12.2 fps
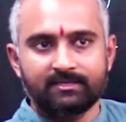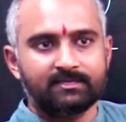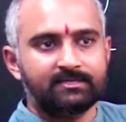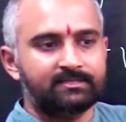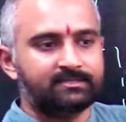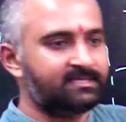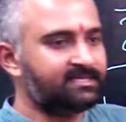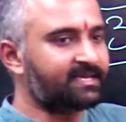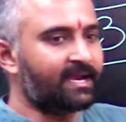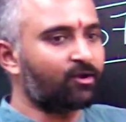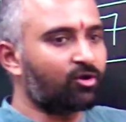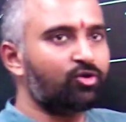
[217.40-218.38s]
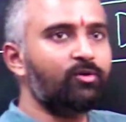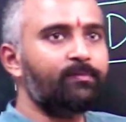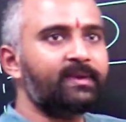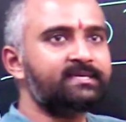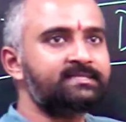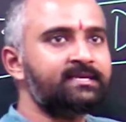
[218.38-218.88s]
CSAT or
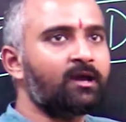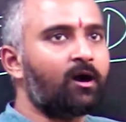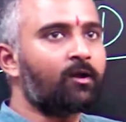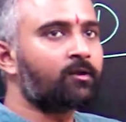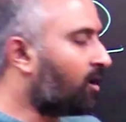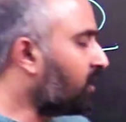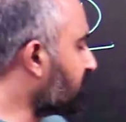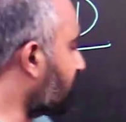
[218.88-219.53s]
UPSC are not that